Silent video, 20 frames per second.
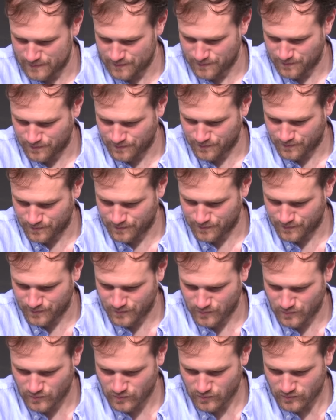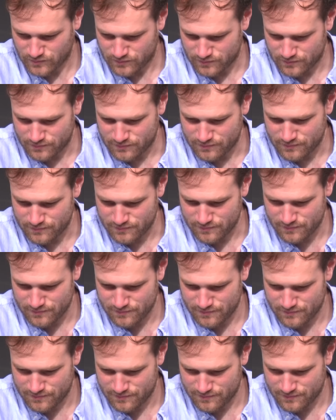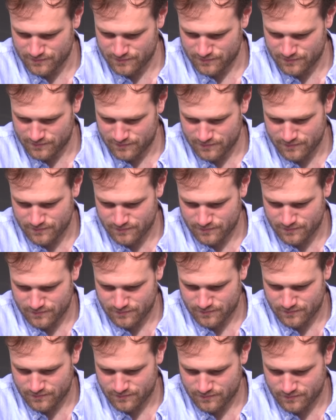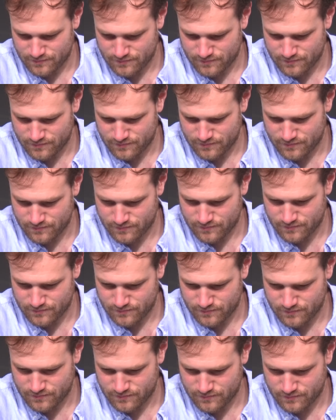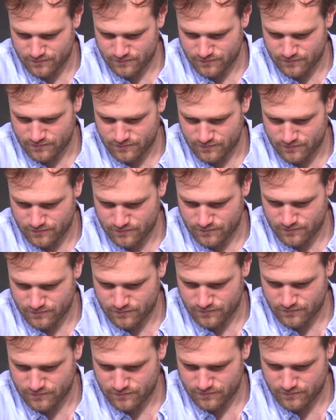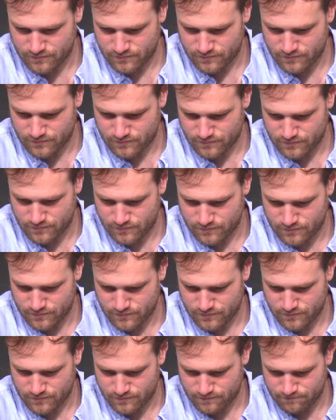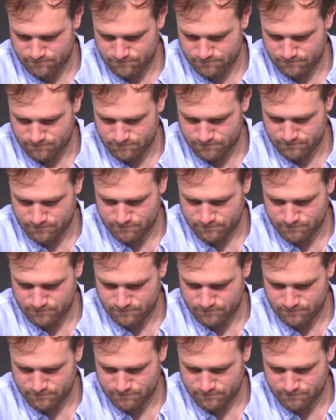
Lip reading: (not speaking)